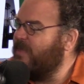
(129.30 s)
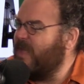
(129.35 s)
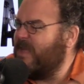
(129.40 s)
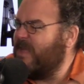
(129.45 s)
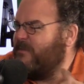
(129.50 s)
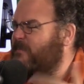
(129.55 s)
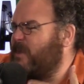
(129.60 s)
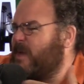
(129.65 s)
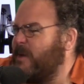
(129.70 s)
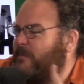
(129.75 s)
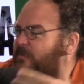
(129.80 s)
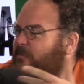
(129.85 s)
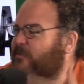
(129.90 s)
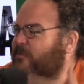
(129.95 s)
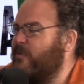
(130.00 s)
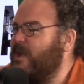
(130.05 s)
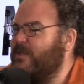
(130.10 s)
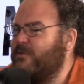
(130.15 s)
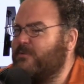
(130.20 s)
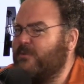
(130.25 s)
that he becomes
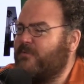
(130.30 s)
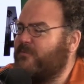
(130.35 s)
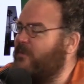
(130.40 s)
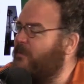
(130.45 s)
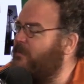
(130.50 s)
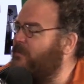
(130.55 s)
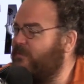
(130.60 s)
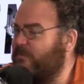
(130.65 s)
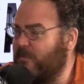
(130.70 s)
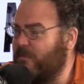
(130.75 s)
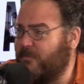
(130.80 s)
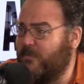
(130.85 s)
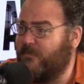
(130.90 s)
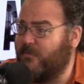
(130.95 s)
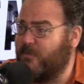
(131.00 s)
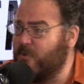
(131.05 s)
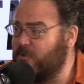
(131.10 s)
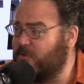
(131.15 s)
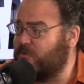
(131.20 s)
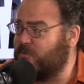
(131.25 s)
friends with from, from the
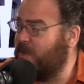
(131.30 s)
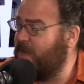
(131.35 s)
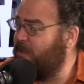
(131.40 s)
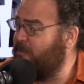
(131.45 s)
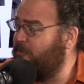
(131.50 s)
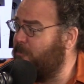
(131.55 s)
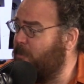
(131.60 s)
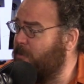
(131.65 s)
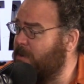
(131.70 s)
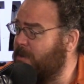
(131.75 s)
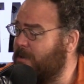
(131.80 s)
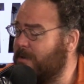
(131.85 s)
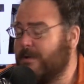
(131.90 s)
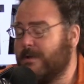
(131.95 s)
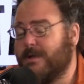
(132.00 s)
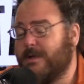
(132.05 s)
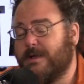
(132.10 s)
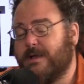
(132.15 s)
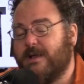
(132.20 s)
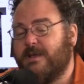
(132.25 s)
first transporter.
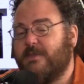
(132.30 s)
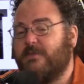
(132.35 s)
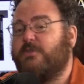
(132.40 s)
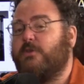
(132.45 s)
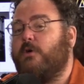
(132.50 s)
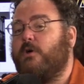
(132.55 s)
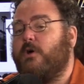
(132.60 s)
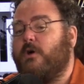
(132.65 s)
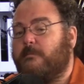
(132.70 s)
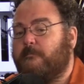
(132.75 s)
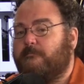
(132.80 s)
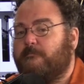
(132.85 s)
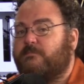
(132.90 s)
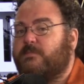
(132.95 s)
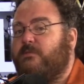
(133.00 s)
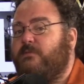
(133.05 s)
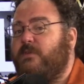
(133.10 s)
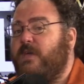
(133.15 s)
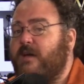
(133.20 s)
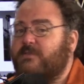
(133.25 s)
So
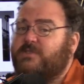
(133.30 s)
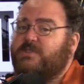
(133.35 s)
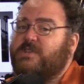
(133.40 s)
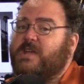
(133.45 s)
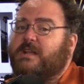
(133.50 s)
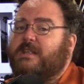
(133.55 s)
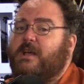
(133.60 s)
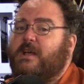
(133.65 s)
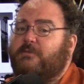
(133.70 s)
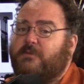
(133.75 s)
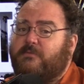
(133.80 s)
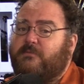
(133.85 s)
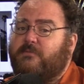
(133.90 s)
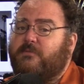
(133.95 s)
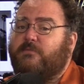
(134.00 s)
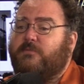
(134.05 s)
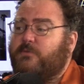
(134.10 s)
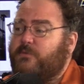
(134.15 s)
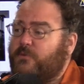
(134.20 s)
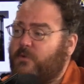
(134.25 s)
if you haven't checked out the
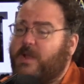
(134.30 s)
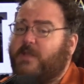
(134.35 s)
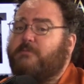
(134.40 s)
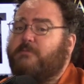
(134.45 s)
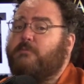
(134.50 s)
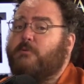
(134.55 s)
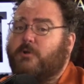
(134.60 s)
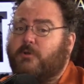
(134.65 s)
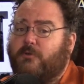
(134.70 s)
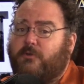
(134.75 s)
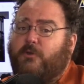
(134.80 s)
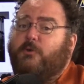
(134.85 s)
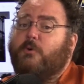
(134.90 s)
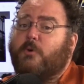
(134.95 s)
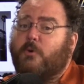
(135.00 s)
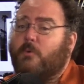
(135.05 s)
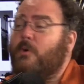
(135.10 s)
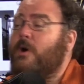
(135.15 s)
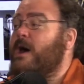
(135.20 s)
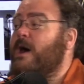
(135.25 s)
Transporter 2
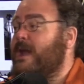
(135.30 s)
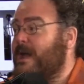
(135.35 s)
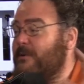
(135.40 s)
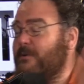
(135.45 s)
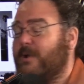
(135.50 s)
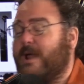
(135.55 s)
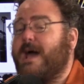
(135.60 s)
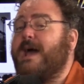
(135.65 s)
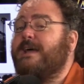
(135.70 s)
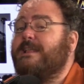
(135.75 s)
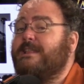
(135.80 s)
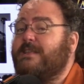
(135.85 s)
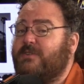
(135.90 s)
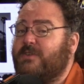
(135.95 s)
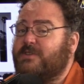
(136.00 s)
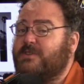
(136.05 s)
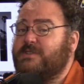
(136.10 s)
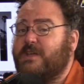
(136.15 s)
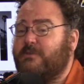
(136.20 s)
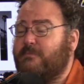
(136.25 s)
or 1, I would highly
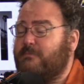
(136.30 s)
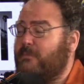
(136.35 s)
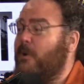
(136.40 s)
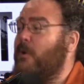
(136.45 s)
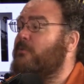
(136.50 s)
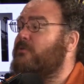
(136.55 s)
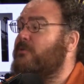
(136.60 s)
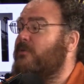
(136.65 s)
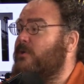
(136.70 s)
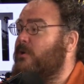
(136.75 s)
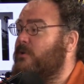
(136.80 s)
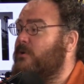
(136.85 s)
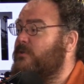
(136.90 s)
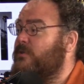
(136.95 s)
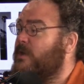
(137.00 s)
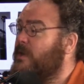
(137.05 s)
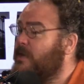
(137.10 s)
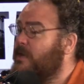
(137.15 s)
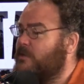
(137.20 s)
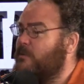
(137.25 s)
suggest both of
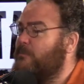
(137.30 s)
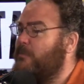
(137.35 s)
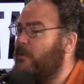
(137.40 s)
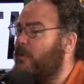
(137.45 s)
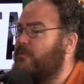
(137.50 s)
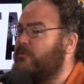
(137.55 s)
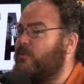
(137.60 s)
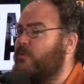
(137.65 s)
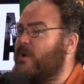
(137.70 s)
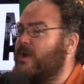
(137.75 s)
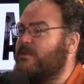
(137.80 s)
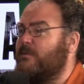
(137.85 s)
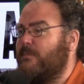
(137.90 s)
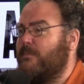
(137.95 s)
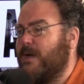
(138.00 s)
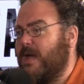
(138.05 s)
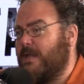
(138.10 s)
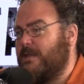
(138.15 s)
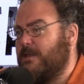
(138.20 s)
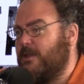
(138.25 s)
those. They're both directed
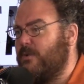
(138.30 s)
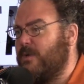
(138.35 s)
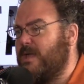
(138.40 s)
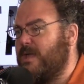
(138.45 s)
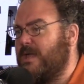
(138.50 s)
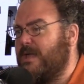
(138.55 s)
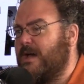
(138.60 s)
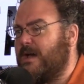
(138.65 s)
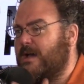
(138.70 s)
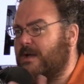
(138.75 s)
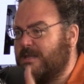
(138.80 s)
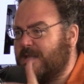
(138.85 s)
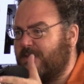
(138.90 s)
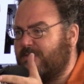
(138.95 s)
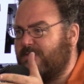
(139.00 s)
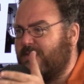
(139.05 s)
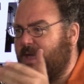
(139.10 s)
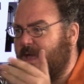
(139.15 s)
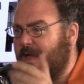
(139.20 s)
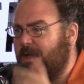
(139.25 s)
by Louis uh,
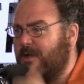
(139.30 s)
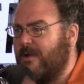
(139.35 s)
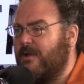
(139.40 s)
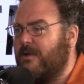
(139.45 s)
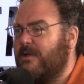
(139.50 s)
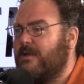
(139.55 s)
Letier.